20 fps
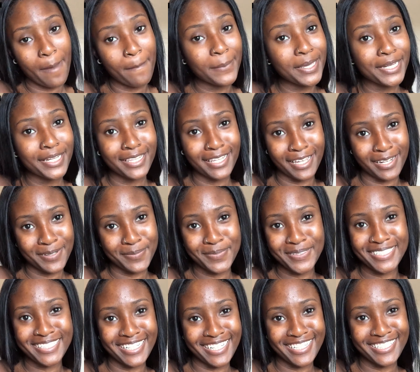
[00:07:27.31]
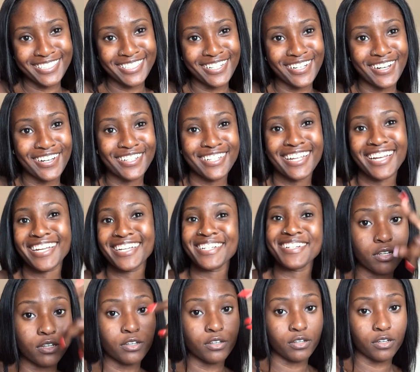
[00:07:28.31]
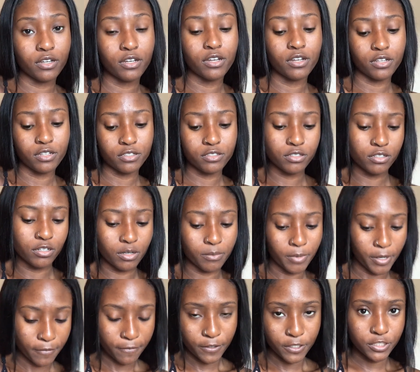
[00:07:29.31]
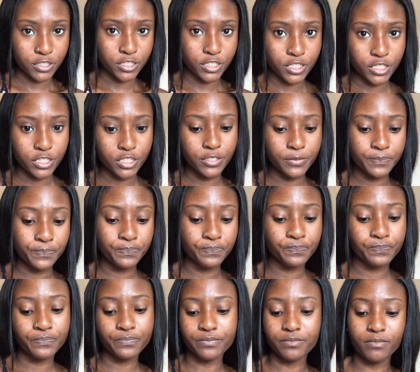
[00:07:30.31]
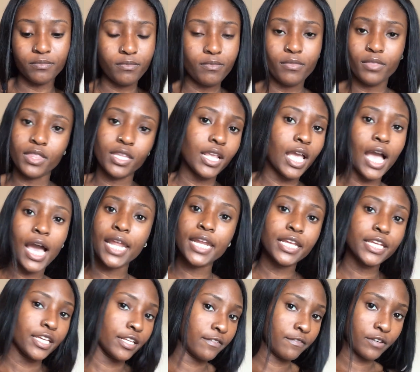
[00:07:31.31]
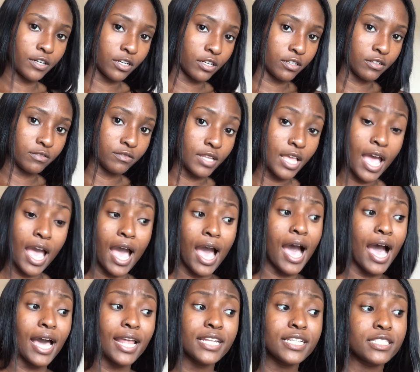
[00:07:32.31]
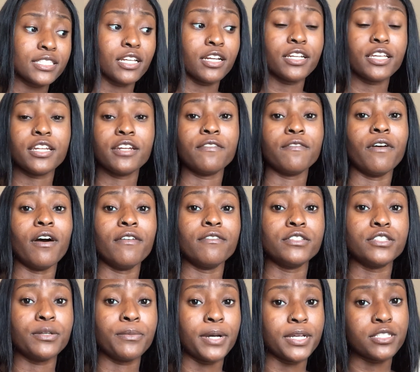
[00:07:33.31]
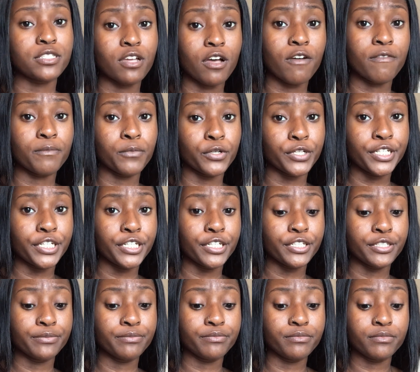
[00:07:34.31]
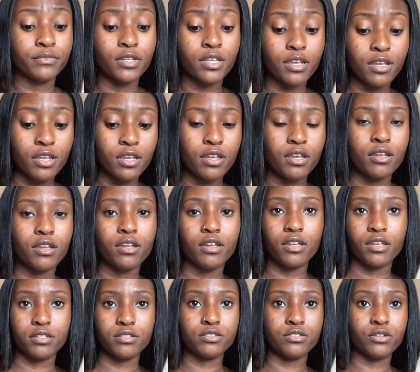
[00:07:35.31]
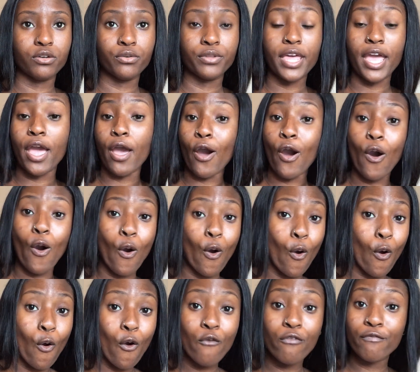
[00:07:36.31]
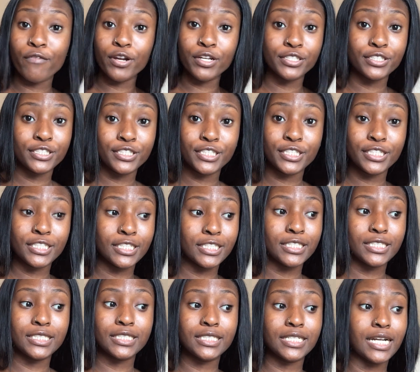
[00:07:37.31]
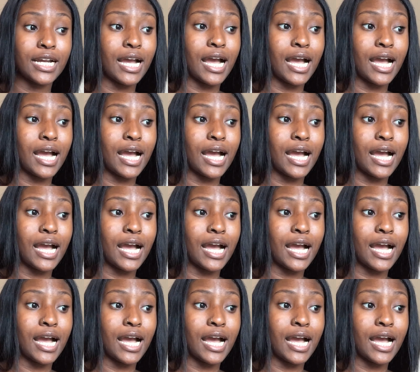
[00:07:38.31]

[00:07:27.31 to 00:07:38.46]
I made a lot of mistakes, y'all. Like, you know, my first year, I didn't get involved. I didn't start getting involved until my sophomore year. So that whole first year,